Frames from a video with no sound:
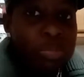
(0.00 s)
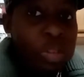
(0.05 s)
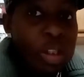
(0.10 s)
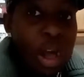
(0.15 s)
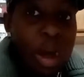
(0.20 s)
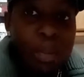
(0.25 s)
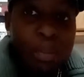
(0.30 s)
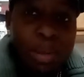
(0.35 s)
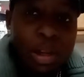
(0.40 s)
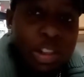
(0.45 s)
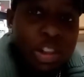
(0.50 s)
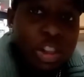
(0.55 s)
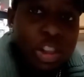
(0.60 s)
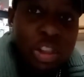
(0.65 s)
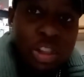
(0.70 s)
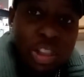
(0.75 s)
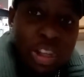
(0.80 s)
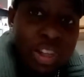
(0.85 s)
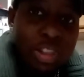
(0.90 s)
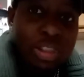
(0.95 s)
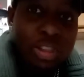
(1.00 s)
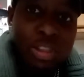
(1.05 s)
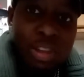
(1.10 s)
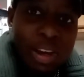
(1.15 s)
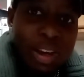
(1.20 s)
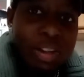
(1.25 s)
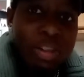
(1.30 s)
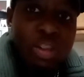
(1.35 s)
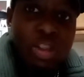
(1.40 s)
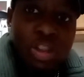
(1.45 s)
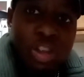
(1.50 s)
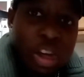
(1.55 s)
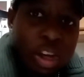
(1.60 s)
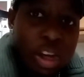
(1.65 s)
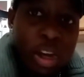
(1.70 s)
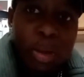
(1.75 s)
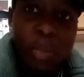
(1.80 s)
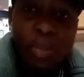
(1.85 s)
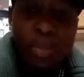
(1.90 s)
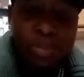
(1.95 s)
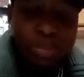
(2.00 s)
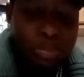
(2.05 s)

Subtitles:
how much it tastes like chicken.